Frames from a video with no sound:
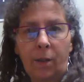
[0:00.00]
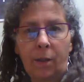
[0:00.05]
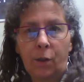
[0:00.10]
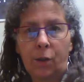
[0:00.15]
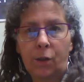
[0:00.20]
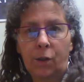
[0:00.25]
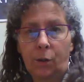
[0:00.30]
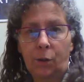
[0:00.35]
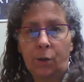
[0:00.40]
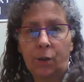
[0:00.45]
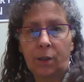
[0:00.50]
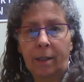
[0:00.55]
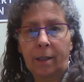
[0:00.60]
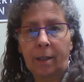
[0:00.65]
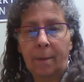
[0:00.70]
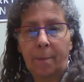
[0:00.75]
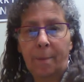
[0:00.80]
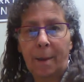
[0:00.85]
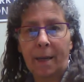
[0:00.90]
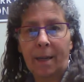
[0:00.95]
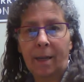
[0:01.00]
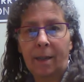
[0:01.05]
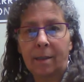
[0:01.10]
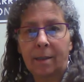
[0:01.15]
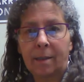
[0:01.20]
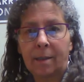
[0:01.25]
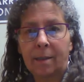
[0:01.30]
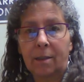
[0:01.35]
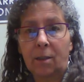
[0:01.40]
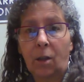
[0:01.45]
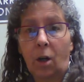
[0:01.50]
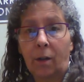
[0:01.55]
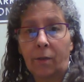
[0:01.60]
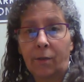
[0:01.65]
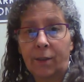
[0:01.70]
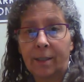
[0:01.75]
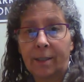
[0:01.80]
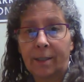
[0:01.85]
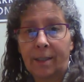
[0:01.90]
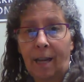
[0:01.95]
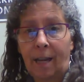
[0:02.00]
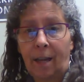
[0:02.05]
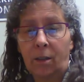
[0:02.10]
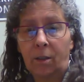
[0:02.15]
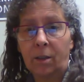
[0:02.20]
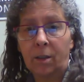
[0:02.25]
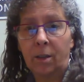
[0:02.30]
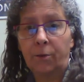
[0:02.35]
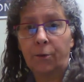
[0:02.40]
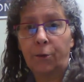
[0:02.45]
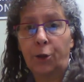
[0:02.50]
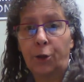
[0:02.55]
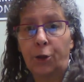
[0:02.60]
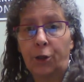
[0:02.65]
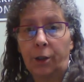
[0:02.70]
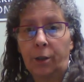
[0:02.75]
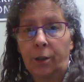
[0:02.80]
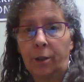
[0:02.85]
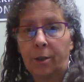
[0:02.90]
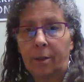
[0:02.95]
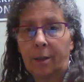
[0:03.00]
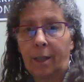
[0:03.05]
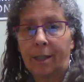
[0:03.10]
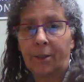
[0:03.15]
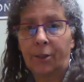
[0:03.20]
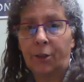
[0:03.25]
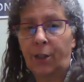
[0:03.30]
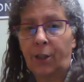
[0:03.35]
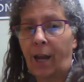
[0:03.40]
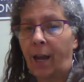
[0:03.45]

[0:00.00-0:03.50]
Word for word: It's usually going to make it soft sound of J, like